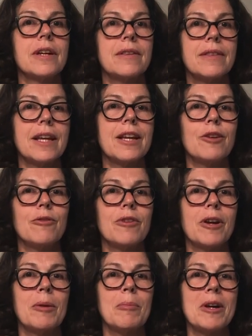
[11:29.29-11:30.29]
Thank you
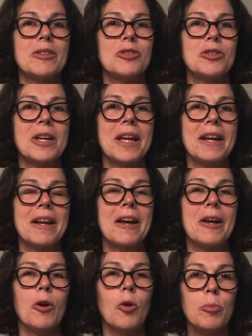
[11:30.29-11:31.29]
very much. And I
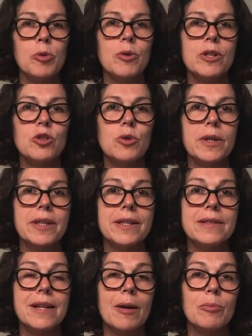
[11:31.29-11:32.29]
hope you enjoyed
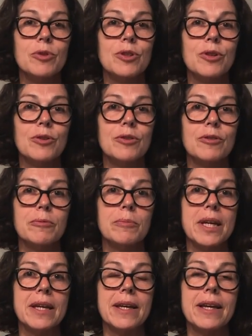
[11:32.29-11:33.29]
this episode of
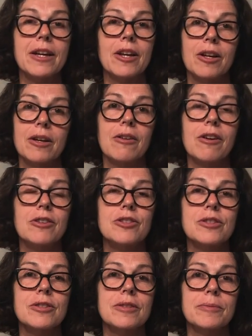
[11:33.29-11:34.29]
Making
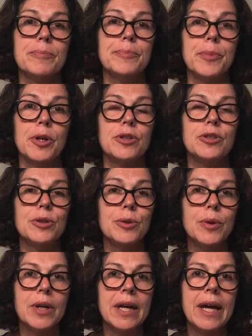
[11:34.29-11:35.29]
Cards, part 2.
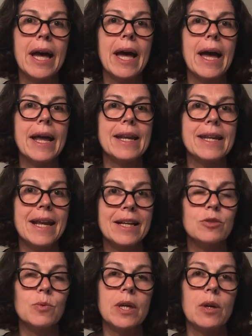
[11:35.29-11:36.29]

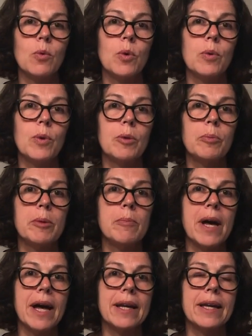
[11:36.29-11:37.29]
Next week we will be
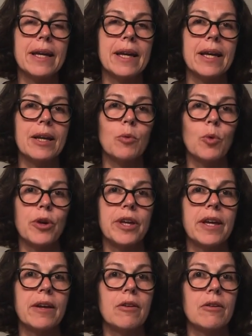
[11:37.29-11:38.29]
back and
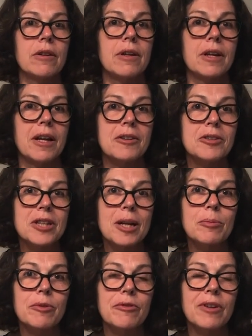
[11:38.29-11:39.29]
working on another
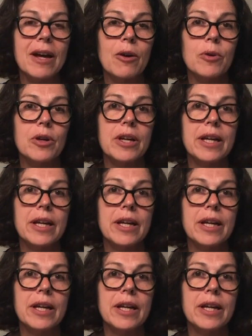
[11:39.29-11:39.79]
type of flower.